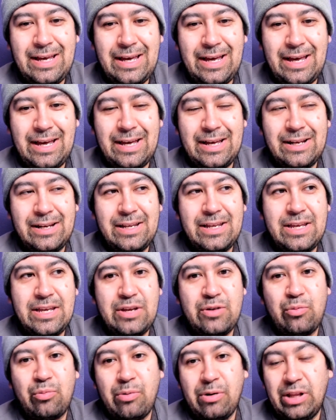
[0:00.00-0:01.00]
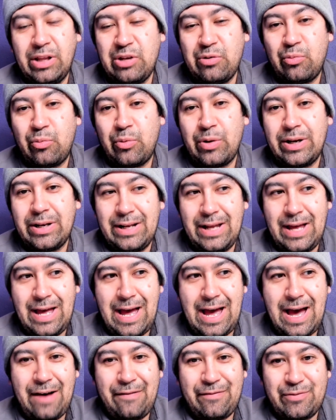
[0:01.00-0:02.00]
And he really went
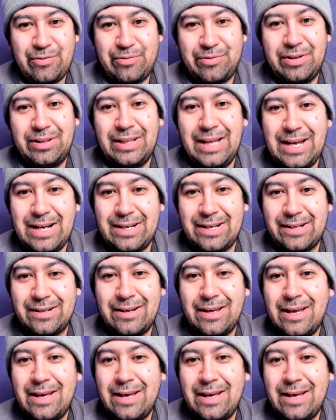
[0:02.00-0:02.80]
after the Lightning.